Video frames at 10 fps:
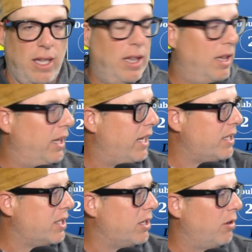
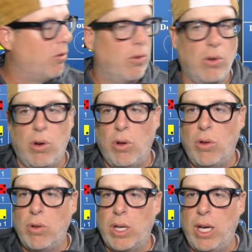Let's
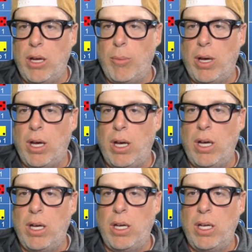roll. Come
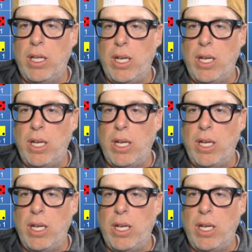on.